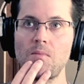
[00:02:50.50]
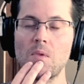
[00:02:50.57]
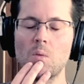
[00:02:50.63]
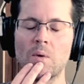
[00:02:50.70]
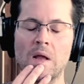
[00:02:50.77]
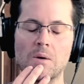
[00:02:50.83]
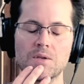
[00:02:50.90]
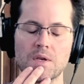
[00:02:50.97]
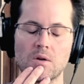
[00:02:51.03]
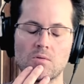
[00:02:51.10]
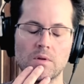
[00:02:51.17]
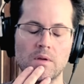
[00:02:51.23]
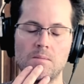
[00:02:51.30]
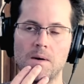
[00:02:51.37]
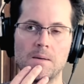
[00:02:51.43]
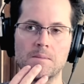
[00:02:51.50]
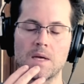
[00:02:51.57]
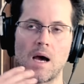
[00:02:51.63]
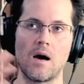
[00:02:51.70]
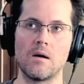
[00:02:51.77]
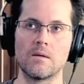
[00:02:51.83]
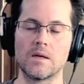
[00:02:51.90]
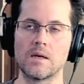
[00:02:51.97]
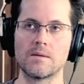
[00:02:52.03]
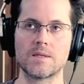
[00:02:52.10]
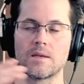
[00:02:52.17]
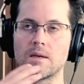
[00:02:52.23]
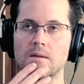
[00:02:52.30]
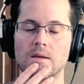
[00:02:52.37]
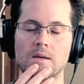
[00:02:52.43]
when I was like really bummed out and I was
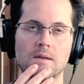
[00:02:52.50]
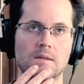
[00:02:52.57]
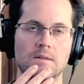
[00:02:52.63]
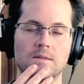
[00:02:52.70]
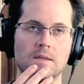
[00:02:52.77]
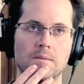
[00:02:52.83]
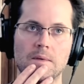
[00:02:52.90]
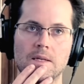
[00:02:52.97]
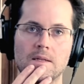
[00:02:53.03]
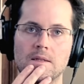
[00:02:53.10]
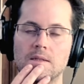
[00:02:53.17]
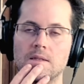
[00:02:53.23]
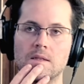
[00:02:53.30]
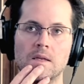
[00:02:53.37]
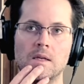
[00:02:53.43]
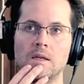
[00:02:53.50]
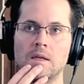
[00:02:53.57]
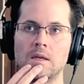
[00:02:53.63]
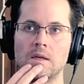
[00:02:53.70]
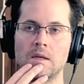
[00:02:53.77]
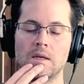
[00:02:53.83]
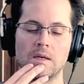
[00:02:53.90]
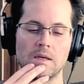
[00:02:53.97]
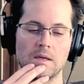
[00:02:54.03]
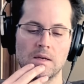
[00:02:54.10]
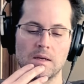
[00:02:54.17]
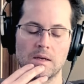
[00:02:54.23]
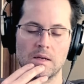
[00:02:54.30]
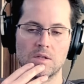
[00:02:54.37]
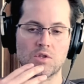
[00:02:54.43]
like, God damn it, it's
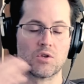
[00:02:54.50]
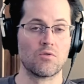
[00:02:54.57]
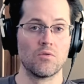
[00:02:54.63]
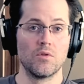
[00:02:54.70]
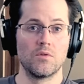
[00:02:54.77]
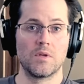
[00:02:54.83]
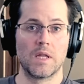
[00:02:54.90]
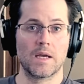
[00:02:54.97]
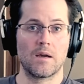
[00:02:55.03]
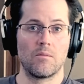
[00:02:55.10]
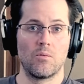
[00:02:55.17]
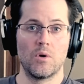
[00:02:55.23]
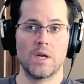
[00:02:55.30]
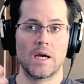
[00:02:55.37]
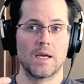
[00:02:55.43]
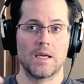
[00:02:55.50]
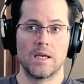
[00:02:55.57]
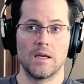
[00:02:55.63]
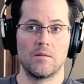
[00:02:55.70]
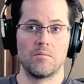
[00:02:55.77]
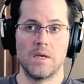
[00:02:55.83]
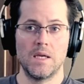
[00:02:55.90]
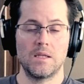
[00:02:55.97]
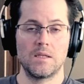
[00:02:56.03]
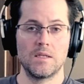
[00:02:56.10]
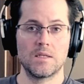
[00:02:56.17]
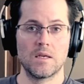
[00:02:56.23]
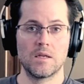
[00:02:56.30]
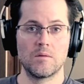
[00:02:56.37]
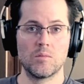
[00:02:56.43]
screwed. Like, what? I can't make
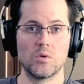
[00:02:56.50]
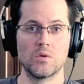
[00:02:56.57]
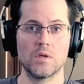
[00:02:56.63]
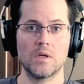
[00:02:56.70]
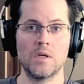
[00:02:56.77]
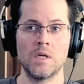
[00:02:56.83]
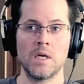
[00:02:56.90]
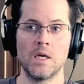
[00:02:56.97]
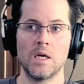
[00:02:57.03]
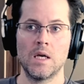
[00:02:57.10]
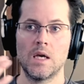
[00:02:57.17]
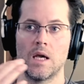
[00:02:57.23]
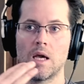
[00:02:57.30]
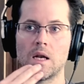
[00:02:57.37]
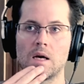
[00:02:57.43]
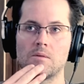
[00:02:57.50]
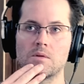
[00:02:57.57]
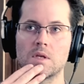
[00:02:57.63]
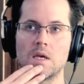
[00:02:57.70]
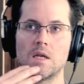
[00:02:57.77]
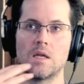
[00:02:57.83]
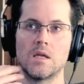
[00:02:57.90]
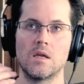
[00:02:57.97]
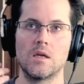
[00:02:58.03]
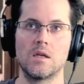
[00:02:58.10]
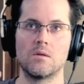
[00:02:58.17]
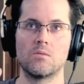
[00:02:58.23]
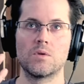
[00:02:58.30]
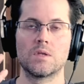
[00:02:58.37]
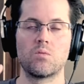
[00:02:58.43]
these anymore. And
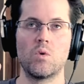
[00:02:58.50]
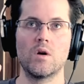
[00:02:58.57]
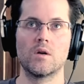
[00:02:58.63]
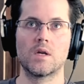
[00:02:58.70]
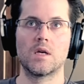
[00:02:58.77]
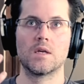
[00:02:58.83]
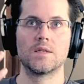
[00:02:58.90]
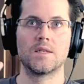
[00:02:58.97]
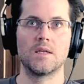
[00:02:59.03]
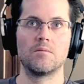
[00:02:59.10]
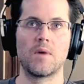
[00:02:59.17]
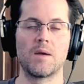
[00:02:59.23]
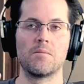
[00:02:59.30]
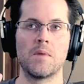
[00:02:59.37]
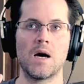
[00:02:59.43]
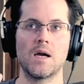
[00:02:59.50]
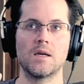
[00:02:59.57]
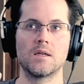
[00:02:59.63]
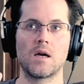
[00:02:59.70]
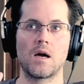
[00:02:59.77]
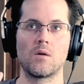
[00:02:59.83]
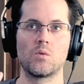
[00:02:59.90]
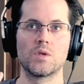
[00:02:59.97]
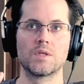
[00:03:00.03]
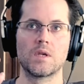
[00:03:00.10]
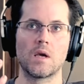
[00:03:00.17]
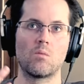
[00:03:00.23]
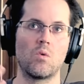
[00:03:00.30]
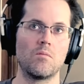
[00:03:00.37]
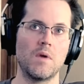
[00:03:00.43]
it was weird because in my mind I was
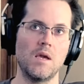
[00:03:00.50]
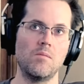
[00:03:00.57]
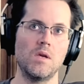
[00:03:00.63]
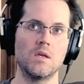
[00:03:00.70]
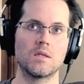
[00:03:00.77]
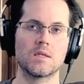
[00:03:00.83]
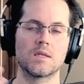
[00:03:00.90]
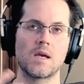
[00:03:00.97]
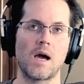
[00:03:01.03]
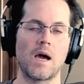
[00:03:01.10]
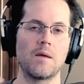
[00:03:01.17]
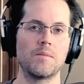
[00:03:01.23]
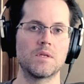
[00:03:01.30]
like, well, maybe it's time